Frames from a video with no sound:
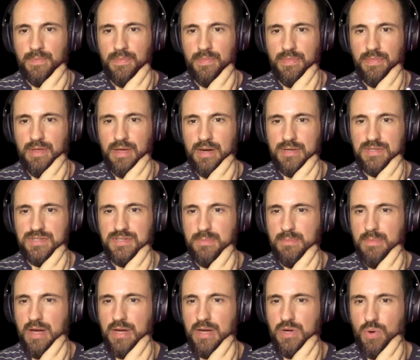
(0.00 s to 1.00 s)
that is a
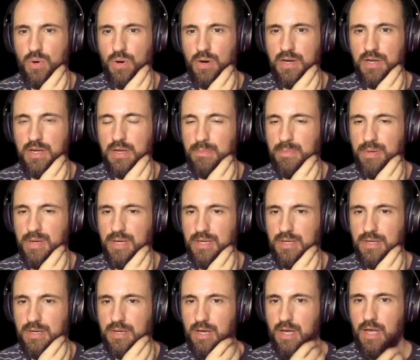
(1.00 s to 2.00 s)
minority
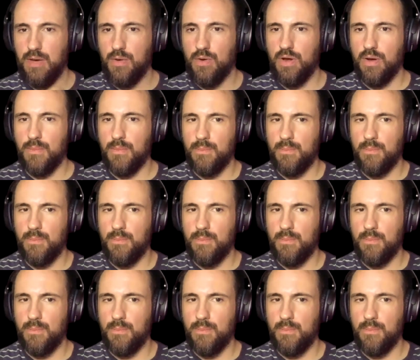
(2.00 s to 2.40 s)
opinion, and